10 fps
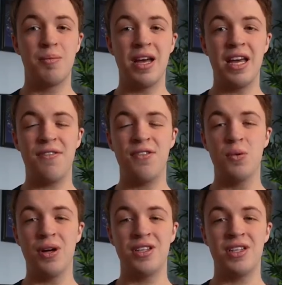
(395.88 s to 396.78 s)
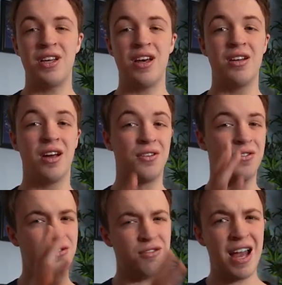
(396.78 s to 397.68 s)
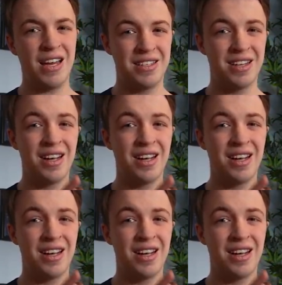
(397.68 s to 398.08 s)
But if you want to turn those friends